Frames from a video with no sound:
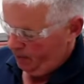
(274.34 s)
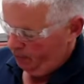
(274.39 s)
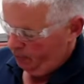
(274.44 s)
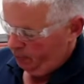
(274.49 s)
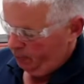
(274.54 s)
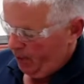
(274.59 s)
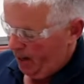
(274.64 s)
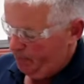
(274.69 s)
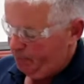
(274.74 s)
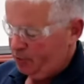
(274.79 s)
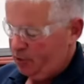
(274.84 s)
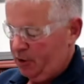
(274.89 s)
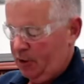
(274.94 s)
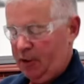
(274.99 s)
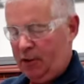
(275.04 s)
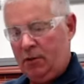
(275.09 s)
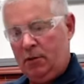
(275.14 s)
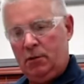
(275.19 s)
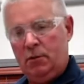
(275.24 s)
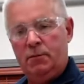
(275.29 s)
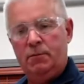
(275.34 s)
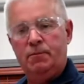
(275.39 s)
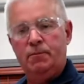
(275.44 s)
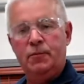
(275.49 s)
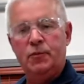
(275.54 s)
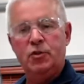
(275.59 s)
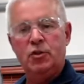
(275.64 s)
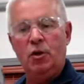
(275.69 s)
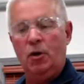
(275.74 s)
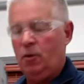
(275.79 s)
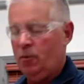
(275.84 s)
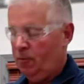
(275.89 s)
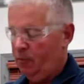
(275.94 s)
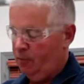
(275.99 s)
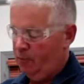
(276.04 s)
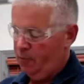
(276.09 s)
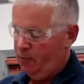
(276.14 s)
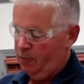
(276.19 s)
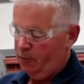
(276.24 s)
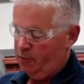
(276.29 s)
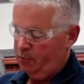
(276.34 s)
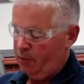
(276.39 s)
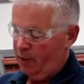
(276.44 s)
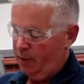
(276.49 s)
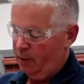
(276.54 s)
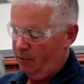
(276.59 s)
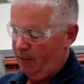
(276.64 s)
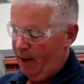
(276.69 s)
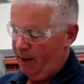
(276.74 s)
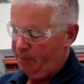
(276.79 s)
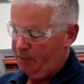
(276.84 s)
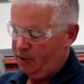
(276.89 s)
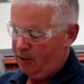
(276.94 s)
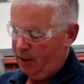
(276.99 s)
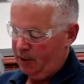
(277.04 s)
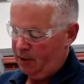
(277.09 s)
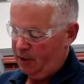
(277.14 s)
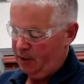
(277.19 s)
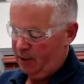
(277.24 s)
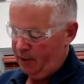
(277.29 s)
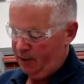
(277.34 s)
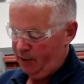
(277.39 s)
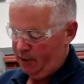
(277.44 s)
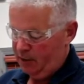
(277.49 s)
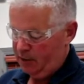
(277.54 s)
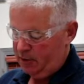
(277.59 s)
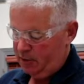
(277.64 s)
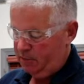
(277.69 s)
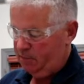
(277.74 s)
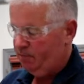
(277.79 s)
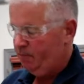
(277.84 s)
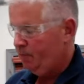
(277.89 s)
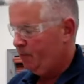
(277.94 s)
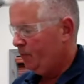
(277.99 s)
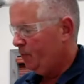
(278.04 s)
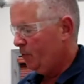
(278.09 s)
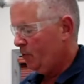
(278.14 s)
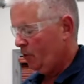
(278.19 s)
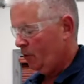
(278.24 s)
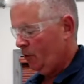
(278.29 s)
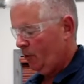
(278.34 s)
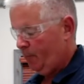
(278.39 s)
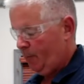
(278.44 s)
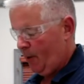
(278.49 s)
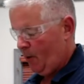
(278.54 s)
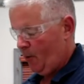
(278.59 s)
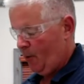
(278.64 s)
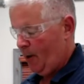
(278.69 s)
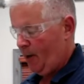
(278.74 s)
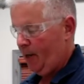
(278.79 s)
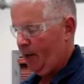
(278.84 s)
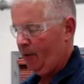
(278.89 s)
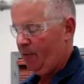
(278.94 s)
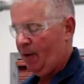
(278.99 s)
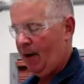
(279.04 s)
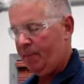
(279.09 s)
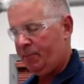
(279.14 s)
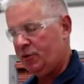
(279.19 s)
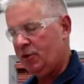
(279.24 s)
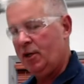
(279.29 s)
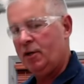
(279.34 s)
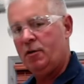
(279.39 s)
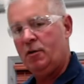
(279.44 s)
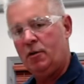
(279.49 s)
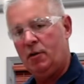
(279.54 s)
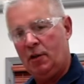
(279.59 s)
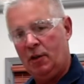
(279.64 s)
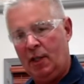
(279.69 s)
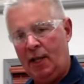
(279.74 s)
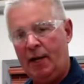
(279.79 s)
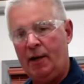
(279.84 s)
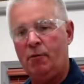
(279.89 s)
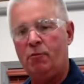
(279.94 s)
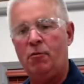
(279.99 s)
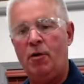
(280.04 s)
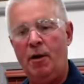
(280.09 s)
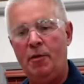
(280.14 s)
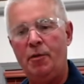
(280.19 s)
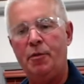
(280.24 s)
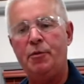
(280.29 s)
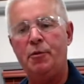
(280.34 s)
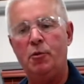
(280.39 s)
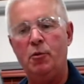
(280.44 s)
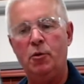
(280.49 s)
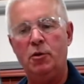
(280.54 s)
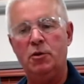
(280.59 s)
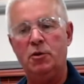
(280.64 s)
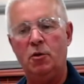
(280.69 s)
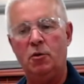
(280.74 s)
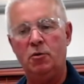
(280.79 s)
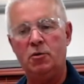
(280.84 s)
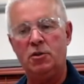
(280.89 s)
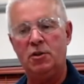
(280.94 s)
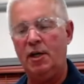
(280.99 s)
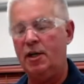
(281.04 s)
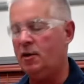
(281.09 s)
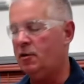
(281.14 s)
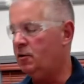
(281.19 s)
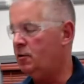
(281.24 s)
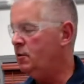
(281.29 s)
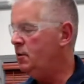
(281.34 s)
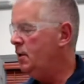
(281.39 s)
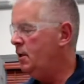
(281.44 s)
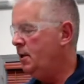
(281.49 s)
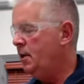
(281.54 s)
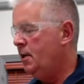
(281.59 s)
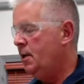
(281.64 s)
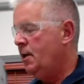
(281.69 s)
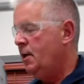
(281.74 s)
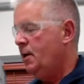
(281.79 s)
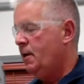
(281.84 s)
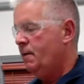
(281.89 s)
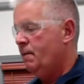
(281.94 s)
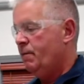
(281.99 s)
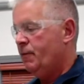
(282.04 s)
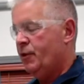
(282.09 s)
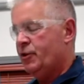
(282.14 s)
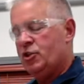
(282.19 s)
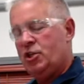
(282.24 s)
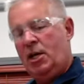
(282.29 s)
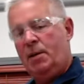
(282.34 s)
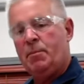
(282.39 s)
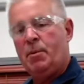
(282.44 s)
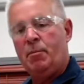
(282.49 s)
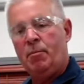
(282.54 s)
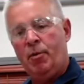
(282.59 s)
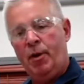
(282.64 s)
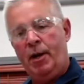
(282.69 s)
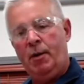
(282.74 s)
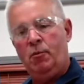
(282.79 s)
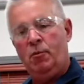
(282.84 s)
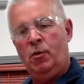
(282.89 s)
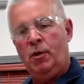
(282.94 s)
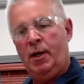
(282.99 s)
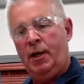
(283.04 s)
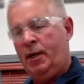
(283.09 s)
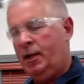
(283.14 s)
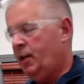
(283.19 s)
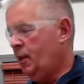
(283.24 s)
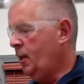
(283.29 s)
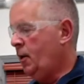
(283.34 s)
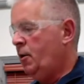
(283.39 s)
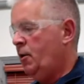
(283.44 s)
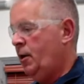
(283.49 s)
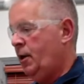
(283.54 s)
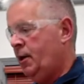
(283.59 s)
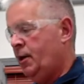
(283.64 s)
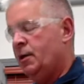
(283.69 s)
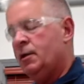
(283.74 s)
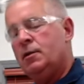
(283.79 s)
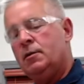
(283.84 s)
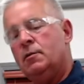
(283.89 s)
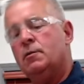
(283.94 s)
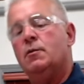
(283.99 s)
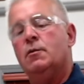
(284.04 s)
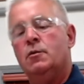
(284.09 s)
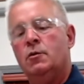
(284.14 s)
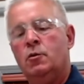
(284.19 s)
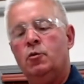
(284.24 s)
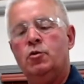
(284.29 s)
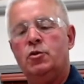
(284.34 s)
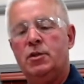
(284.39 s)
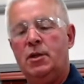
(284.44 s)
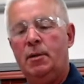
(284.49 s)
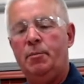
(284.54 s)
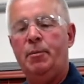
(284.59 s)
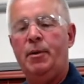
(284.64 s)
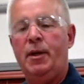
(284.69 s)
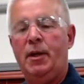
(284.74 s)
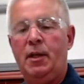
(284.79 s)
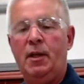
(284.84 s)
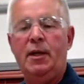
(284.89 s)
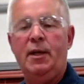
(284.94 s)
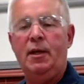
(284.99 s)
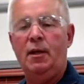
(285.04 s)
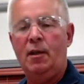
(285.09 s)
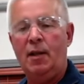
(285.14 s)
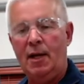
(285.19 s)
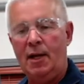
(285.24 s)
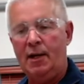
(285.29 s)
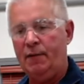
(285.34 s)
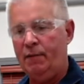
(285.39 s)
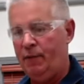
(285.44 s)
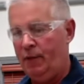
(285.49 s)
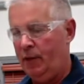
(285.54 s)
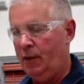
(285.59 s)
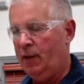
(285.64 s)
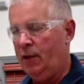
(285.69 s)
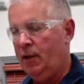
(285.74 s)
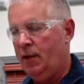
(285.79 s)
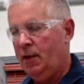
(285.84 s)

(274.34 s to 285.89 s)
wrap cycle. So we'll run a wrap cycle on this, turn the power on, hit wrap cycle, let it run through its whole cycle. The Chamber Bright will get in there and it'll loosen up and clean a lot of the